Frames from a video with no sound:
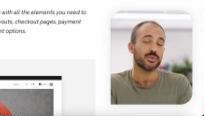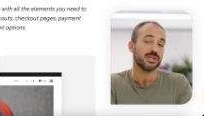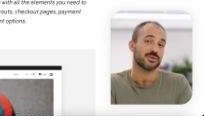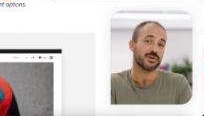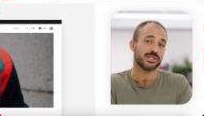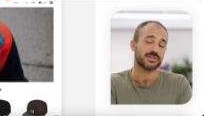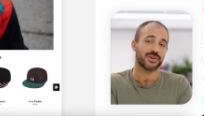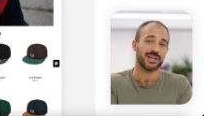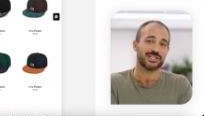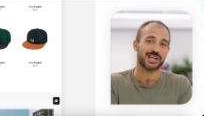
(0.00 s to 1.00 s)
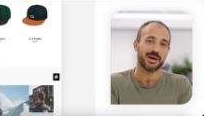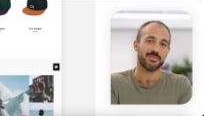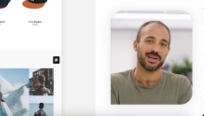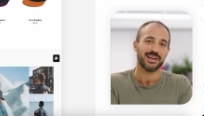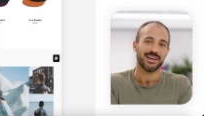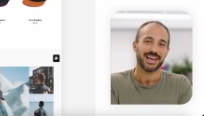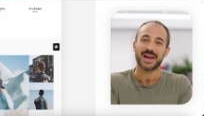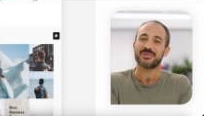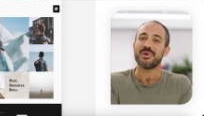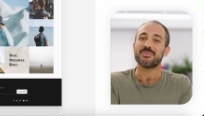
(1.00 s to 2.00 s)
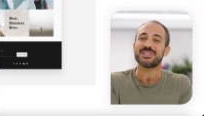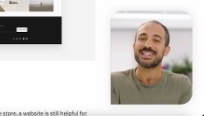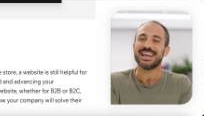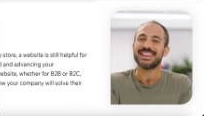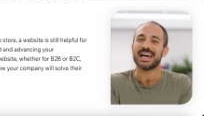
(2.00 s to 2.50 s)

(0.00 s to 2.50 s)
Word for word: resources for each type. And remember to hit